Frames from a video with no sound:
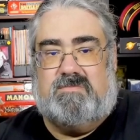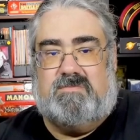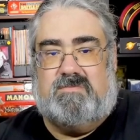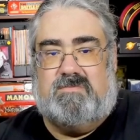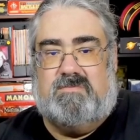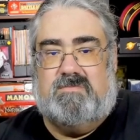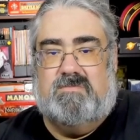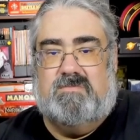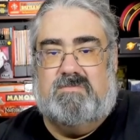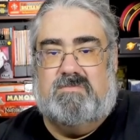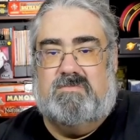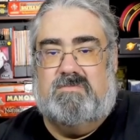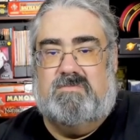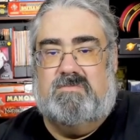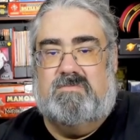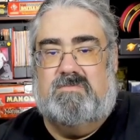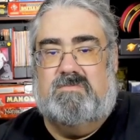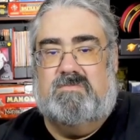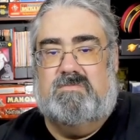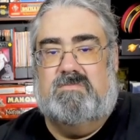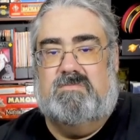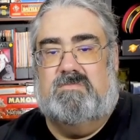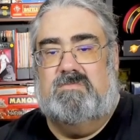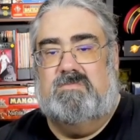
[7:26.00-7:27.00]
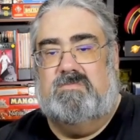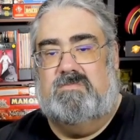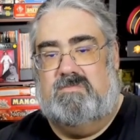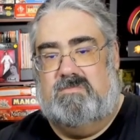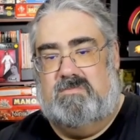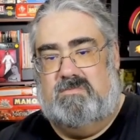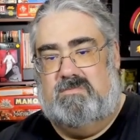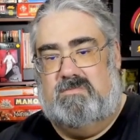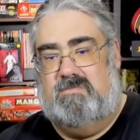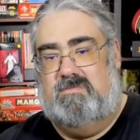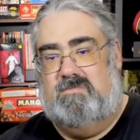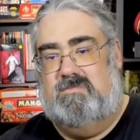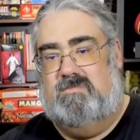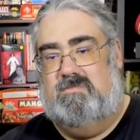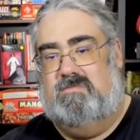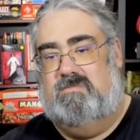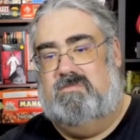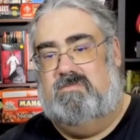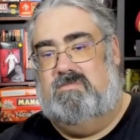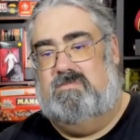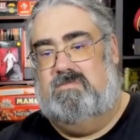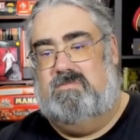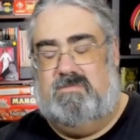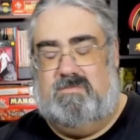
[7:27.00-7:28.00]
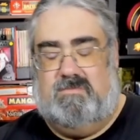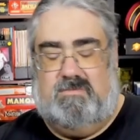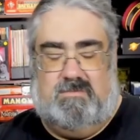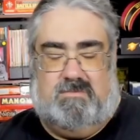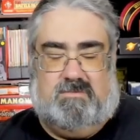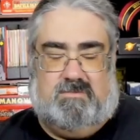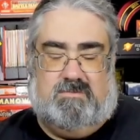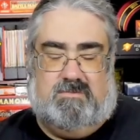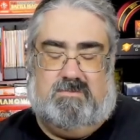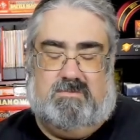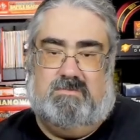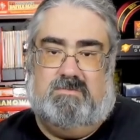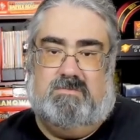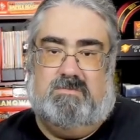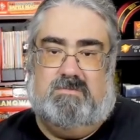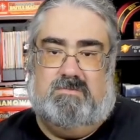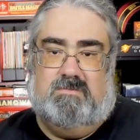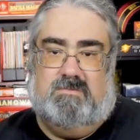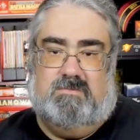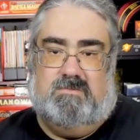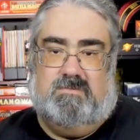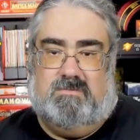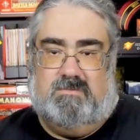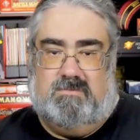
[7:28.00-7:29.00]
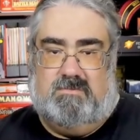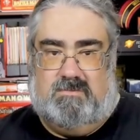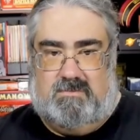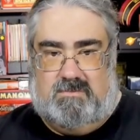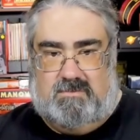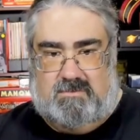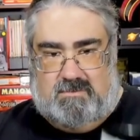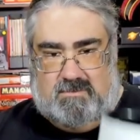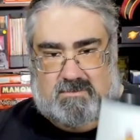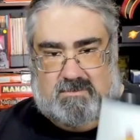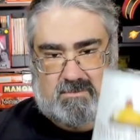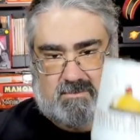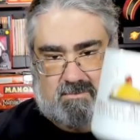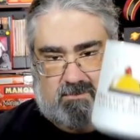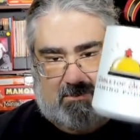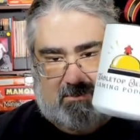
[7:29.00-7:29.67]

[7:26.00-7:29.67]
[no speech]